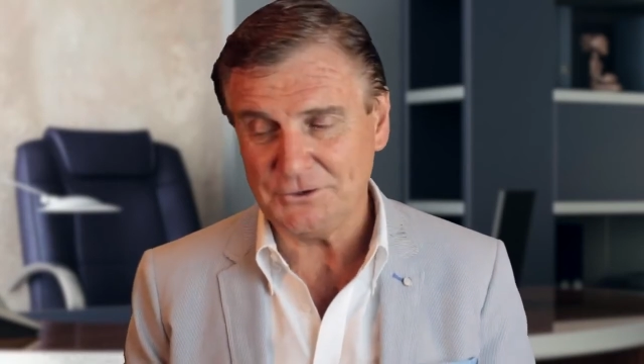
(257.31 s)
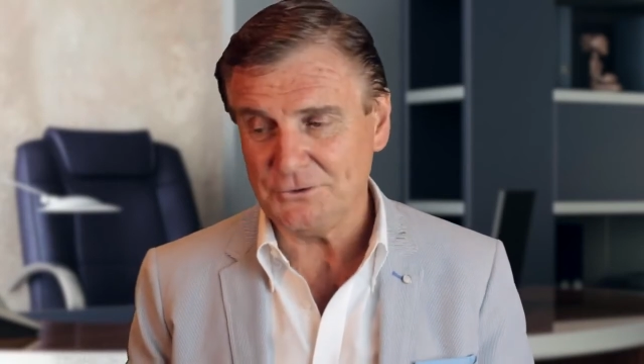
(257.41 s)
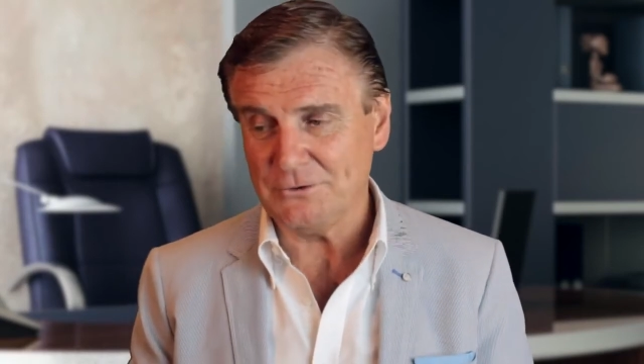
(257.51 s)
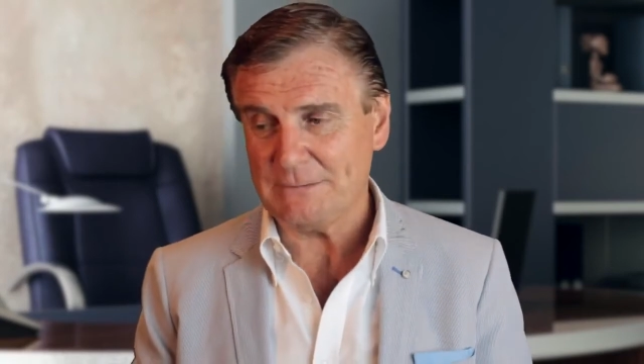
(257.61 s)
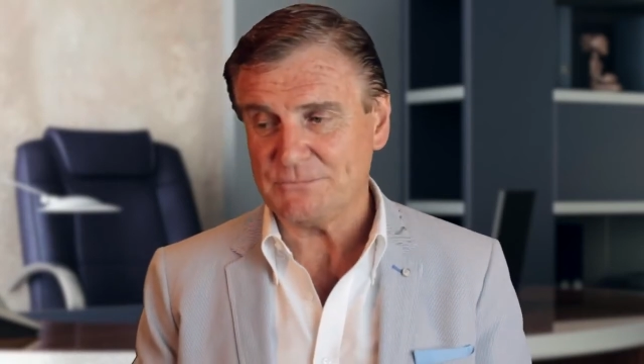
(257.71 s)

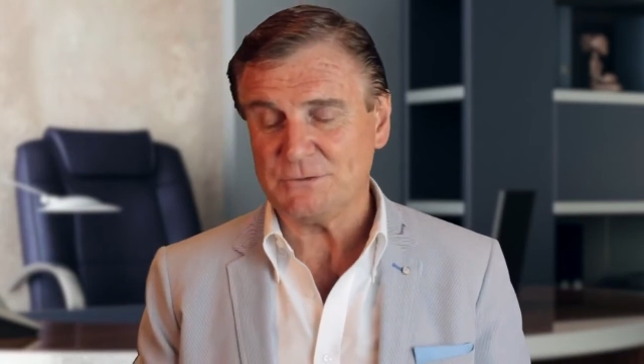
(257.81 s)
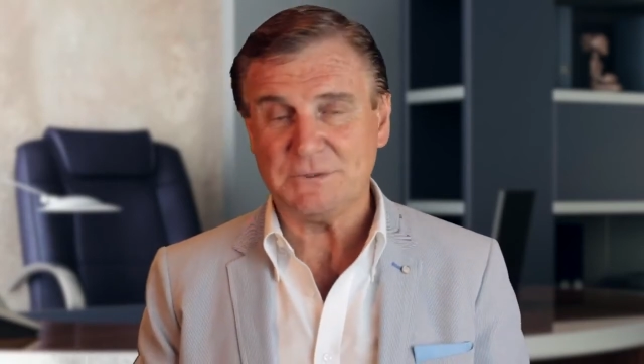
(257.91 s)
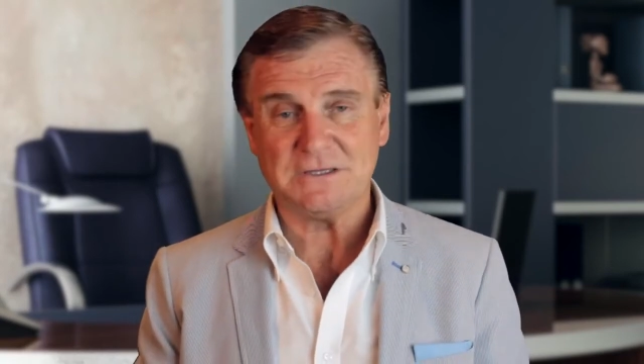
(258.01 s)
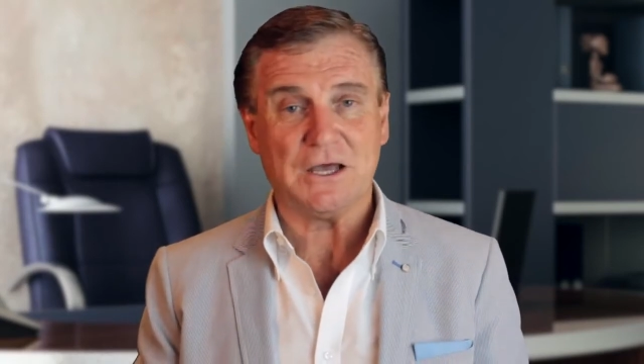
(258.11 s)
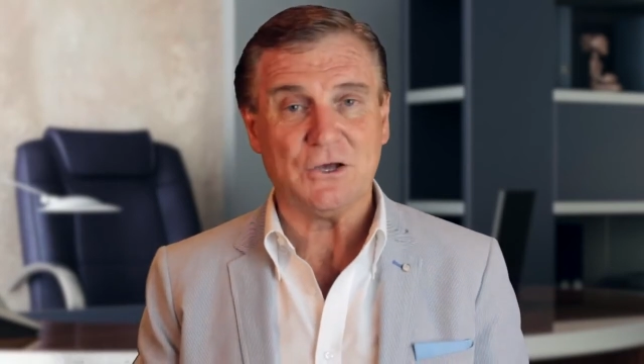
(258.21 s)
who happened to
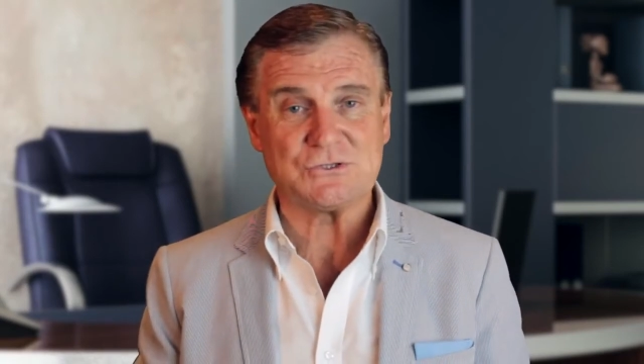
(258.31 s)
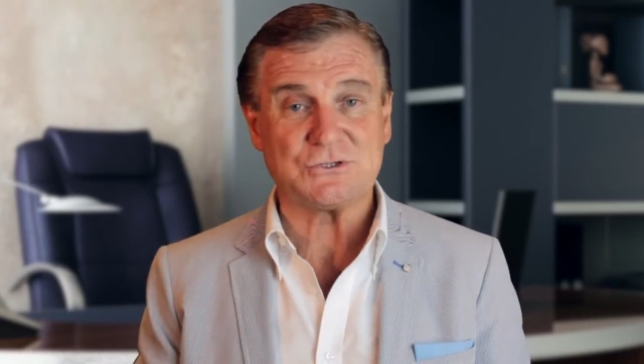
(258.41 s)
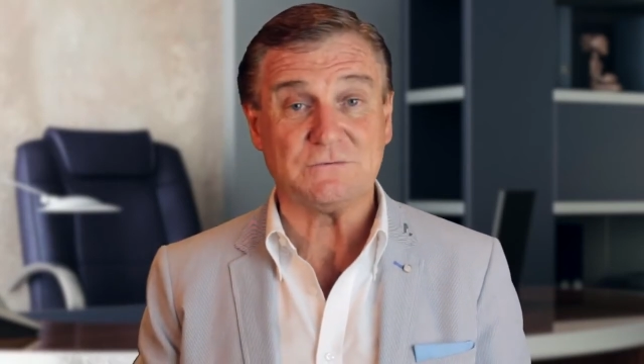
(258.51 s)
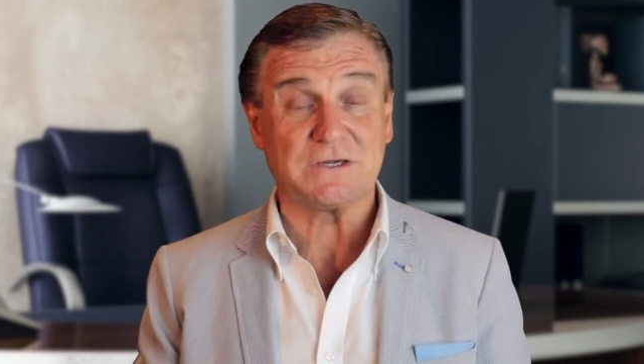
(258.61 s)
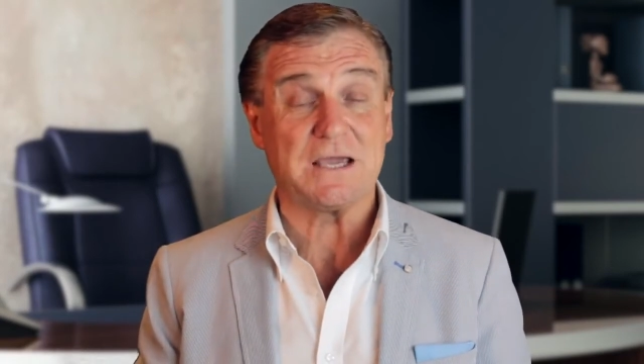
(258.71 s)
be the
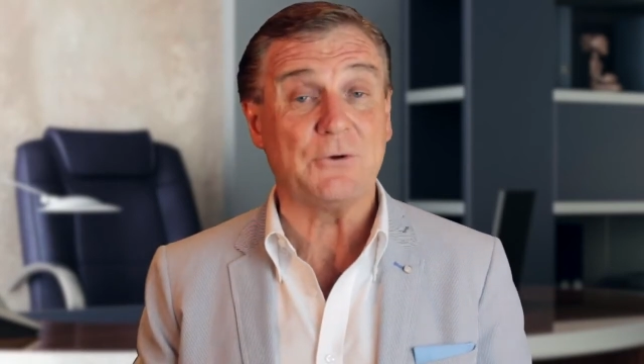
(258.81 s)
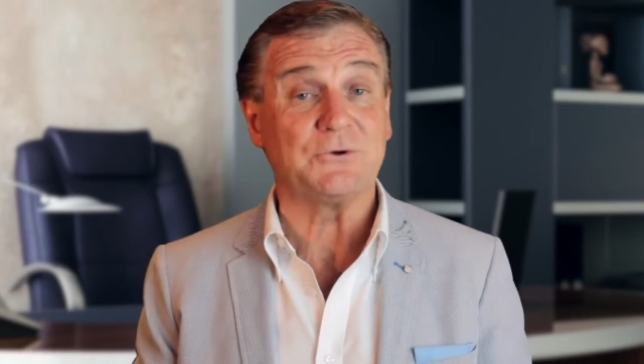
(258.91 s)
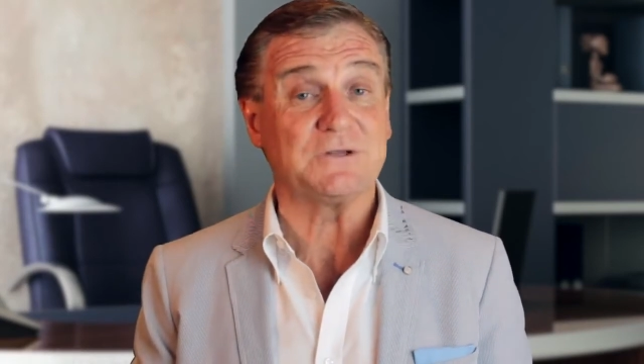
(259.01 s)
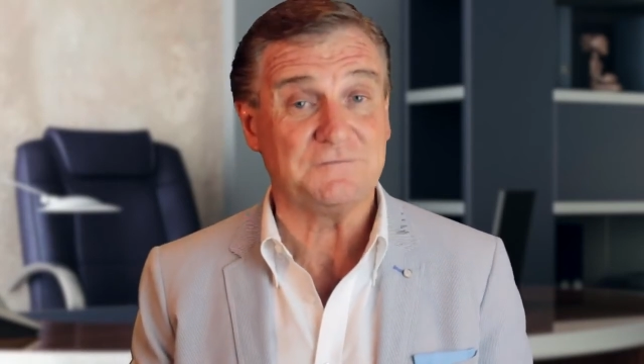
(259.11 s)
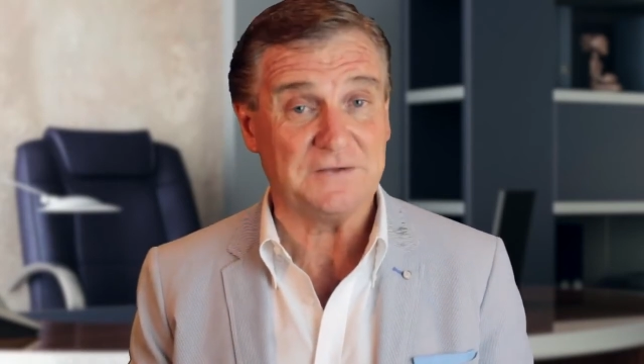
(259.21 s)
host of a
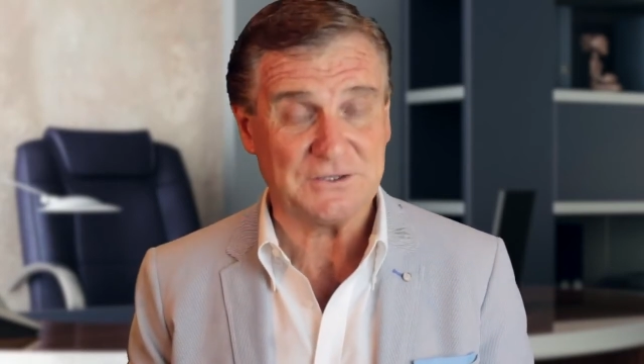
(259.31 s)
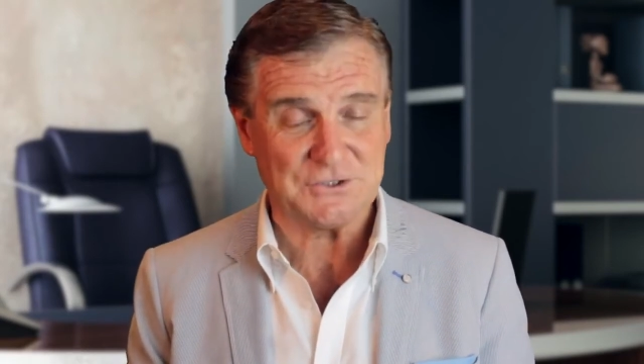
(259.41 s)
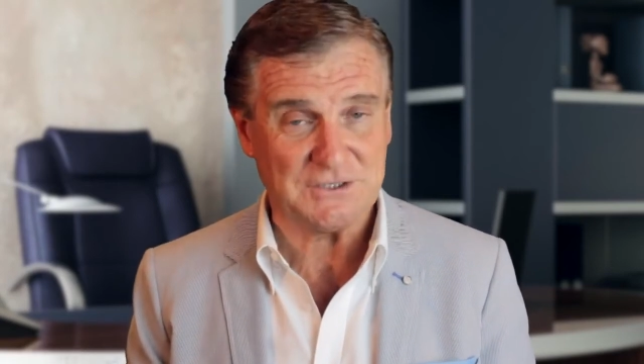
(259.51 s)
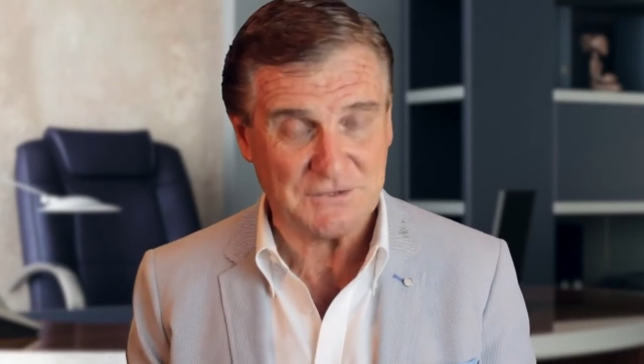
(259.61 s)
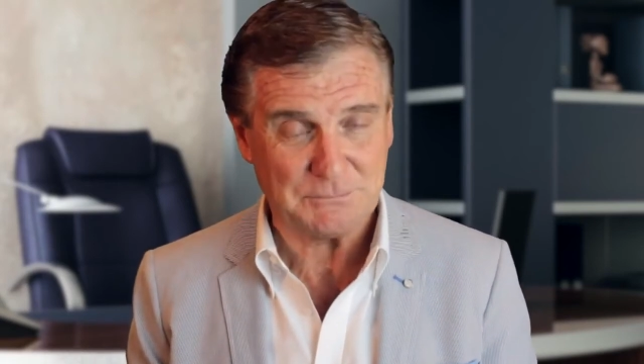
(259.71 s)
current affair
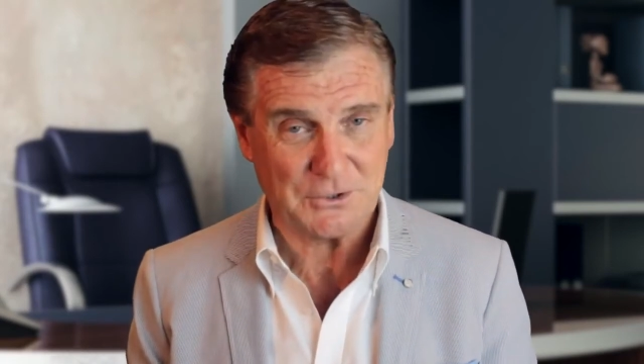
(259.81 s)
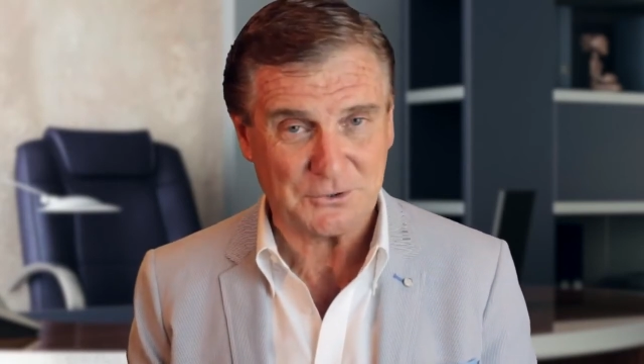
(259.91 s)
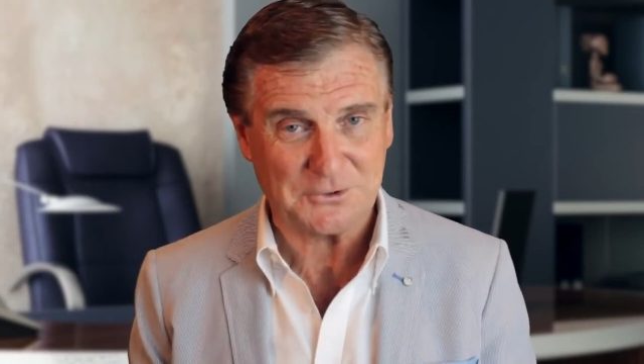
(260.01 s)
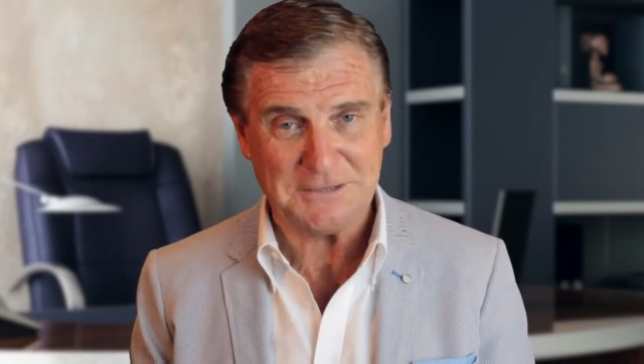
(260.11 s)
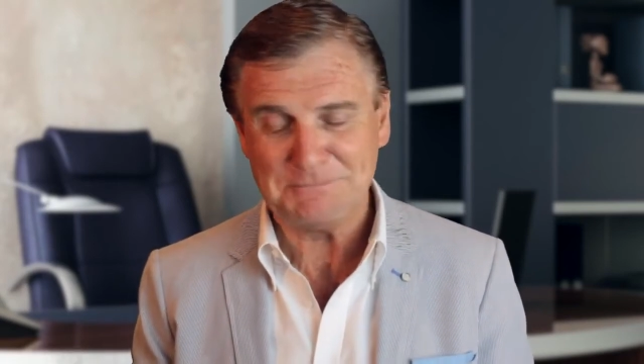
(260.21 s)
TV
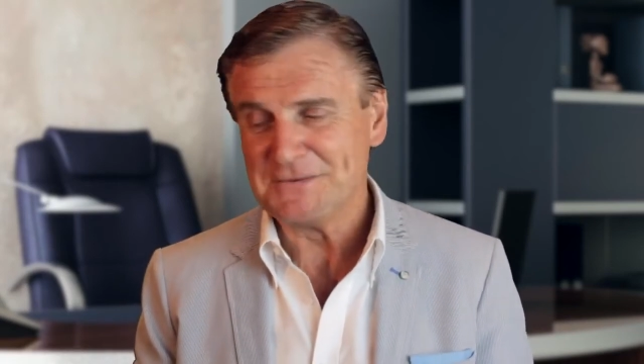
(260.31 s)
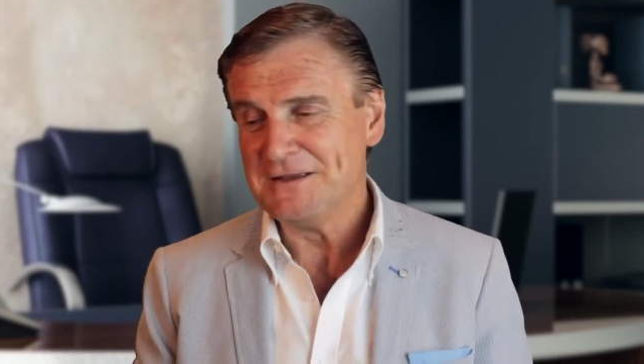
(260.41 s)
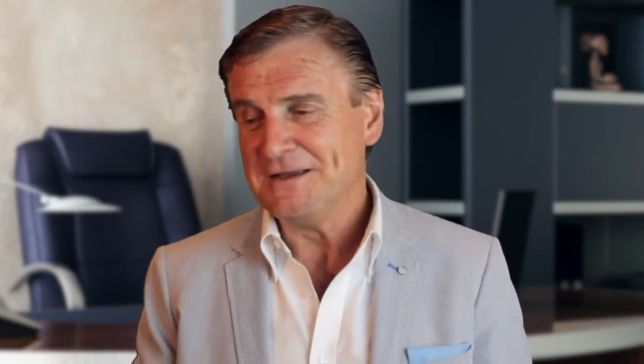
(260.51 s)
program,